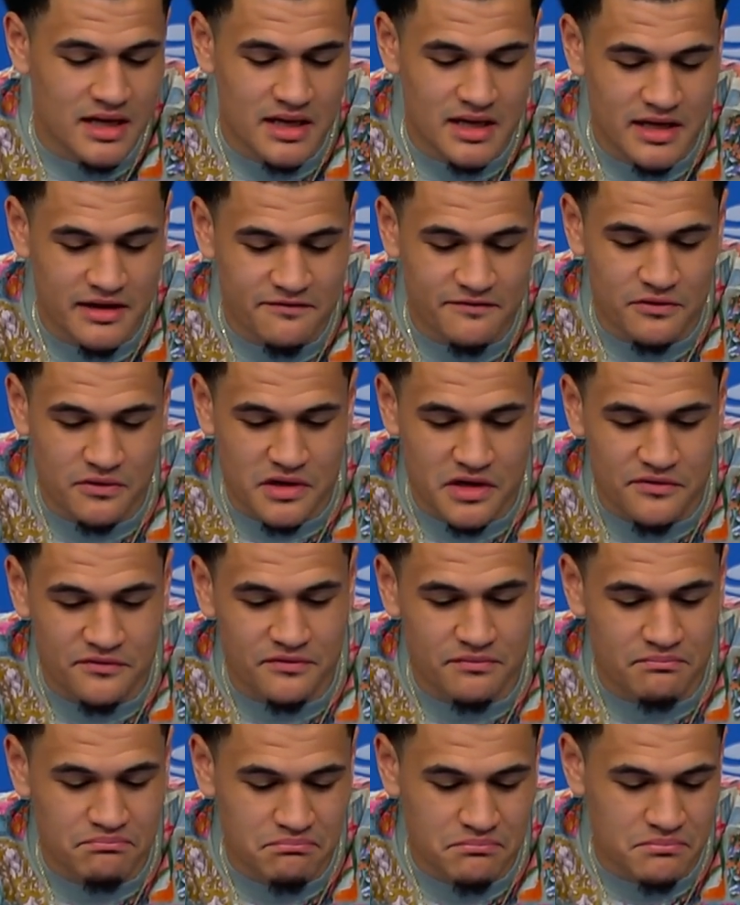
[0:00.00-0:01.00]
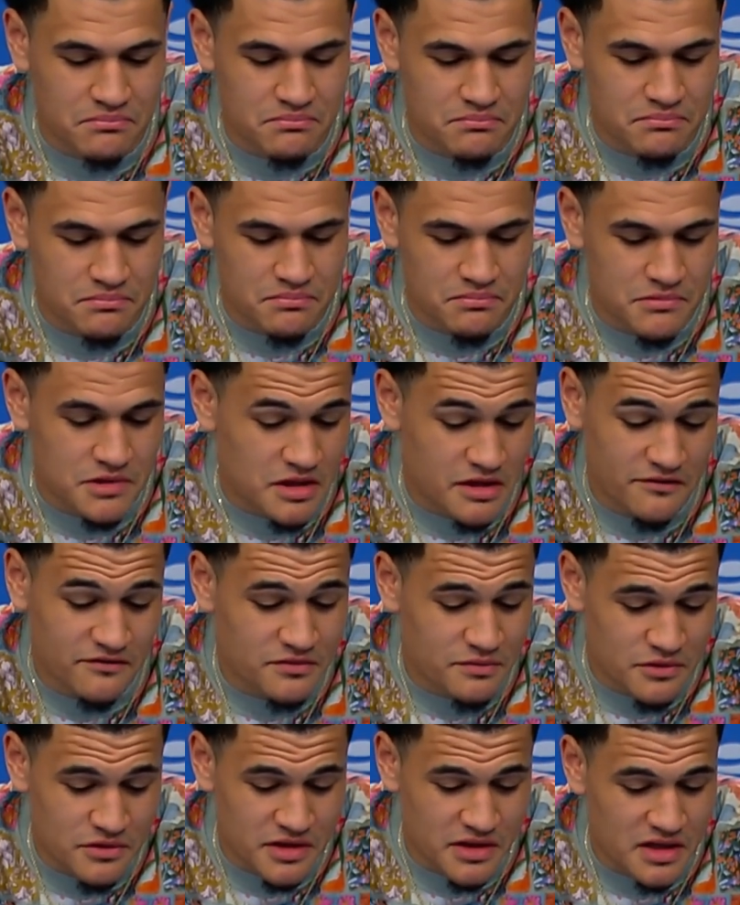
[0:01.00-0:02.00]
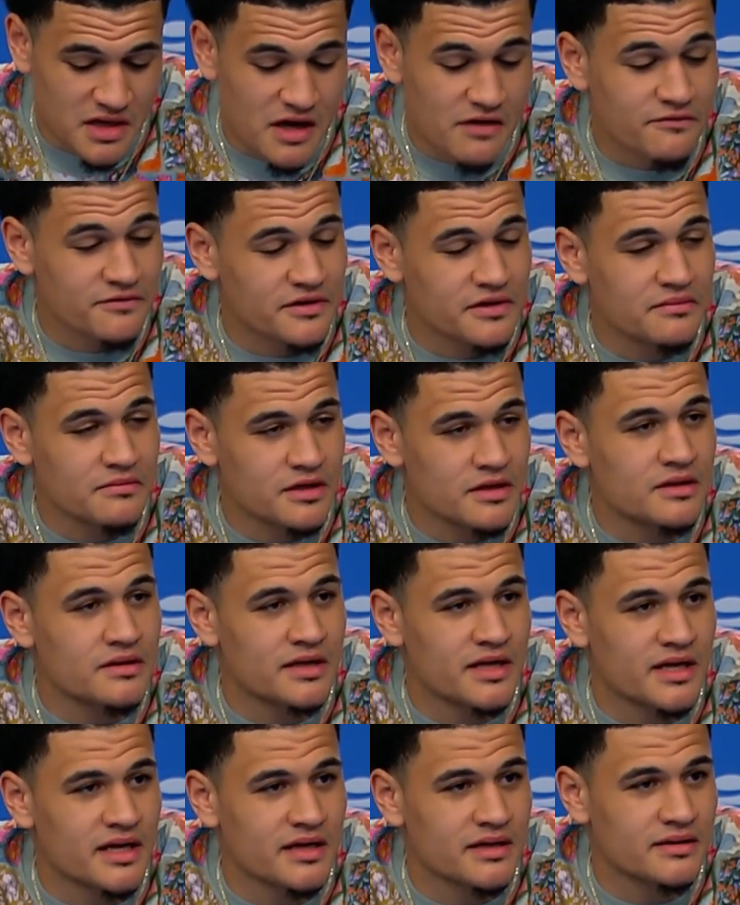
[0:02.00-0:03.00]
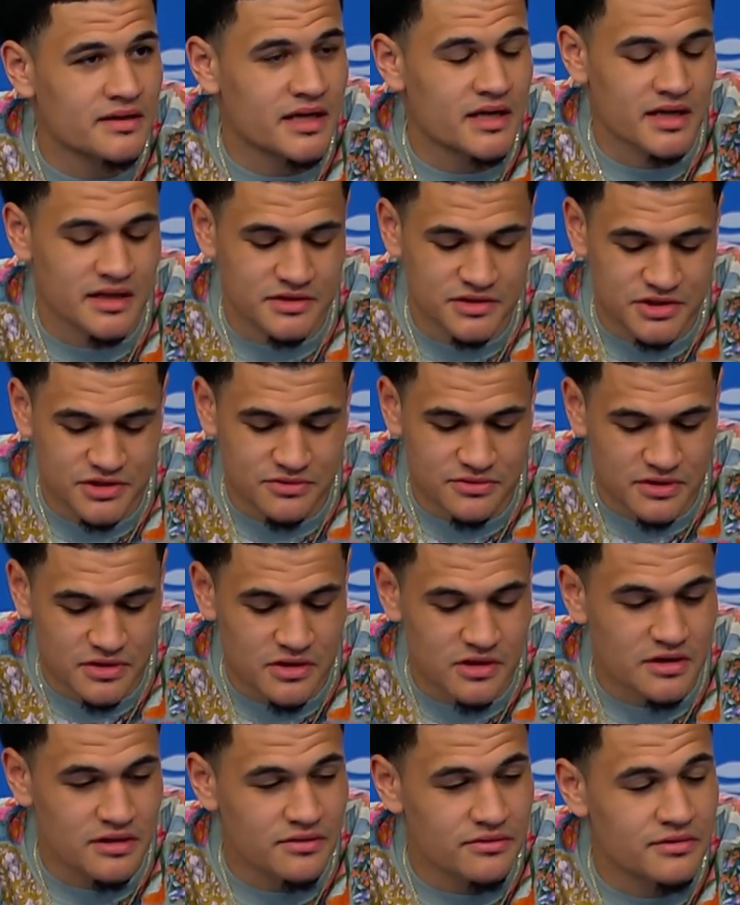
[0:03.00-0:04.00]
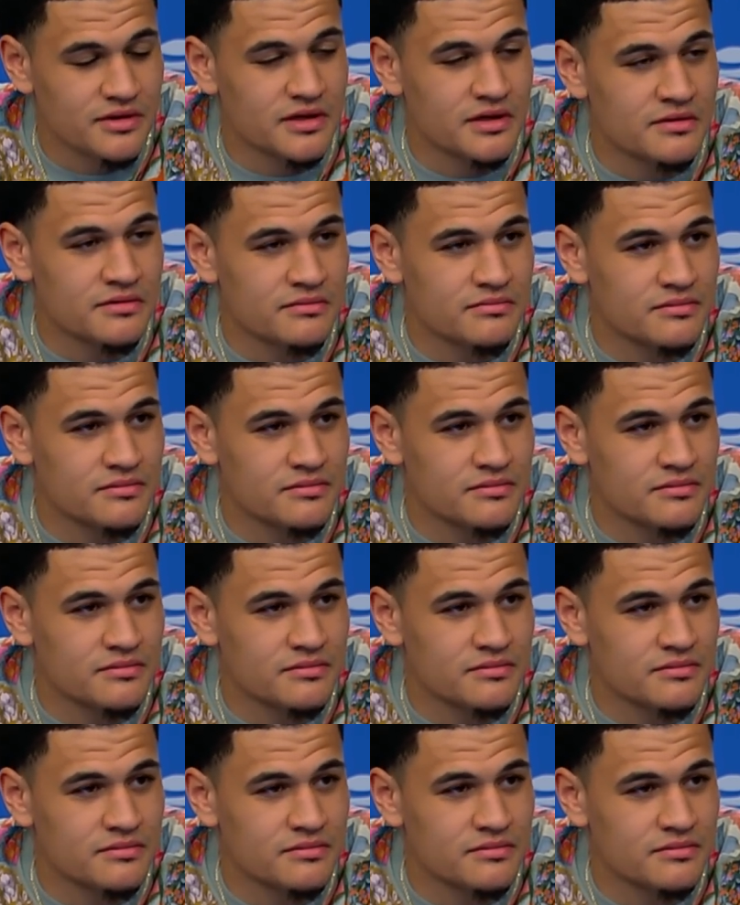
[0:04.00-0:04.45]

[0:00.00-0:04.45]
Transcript: I feel comfortable and confident that I can shoot the corner three. Yeah.